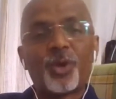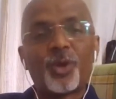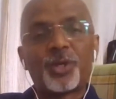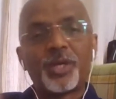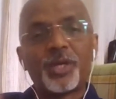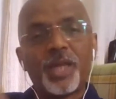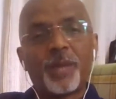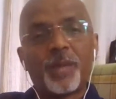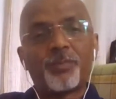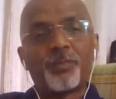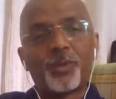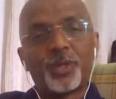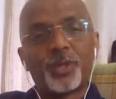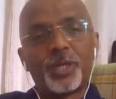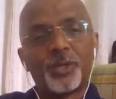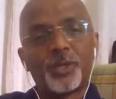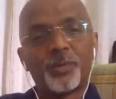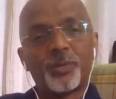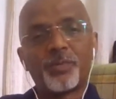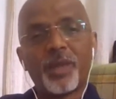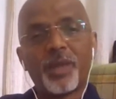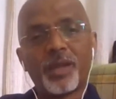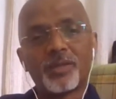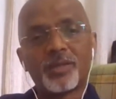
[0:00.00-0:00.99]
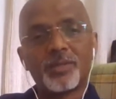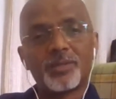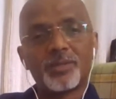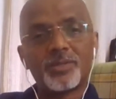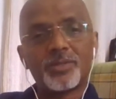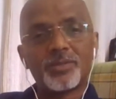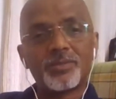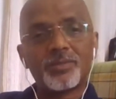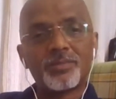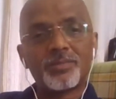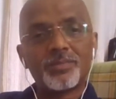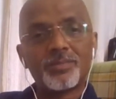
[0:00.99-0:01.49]
did I put into practice?
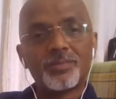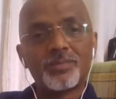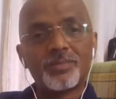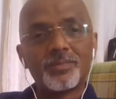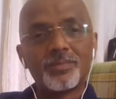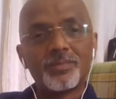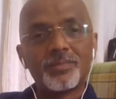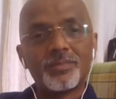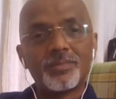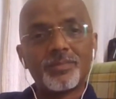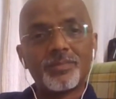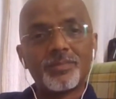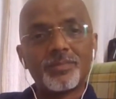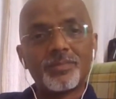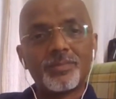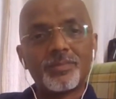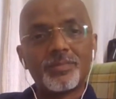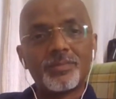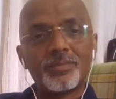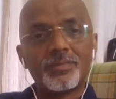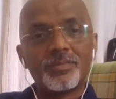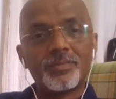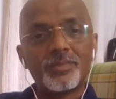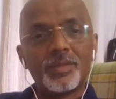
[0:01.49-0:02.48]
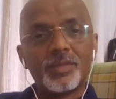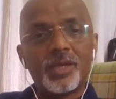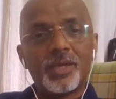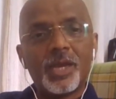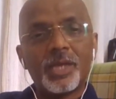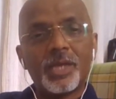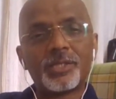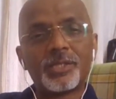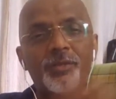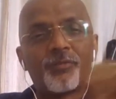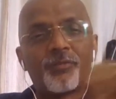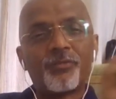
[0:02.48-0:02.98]

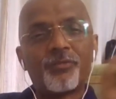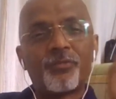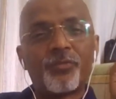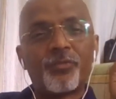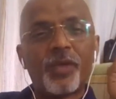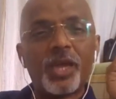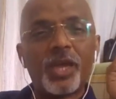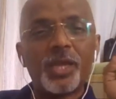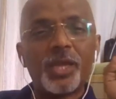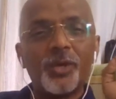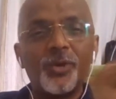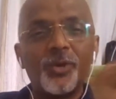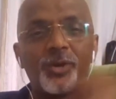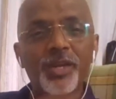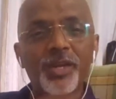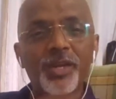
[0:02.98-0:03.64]
It's a very good